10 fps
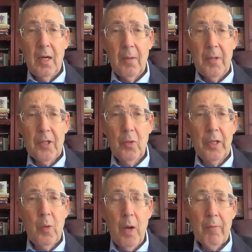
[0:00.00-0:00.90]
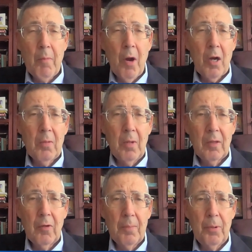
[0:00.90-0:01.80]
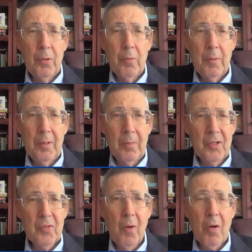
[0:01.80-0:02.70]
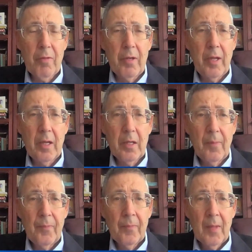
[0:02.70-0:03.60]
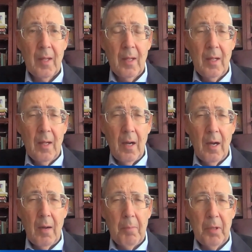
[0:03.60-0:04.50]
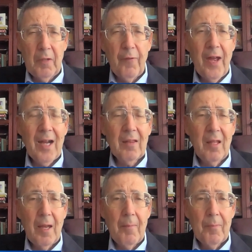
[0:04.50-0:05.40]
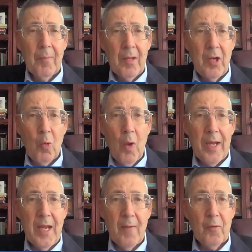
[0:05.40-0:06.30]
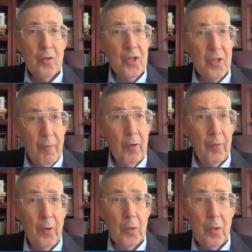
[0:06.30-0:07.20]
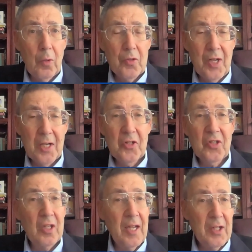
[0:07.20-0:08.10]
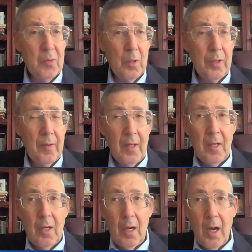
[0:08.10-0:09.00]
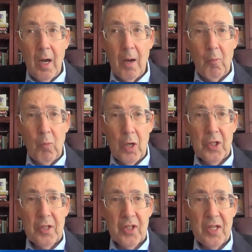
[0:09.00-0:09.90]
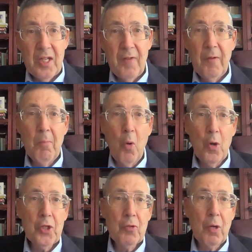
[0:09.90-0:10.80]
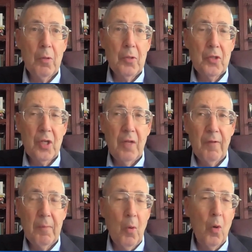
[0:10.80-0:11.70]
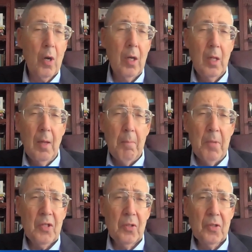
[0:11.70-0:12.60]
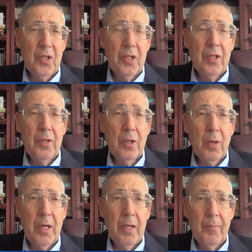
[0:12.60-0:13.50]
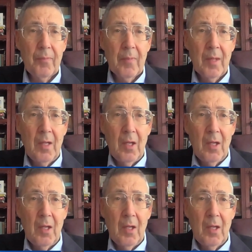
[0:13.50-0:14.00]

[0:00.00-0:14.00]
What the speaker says: It's really quite remarkable. I thought Putin would be a little bit smarter than that. But the fact that, right after several phone calls, not just the last one, Russia sent even more drones and even more missiles into Ukraine,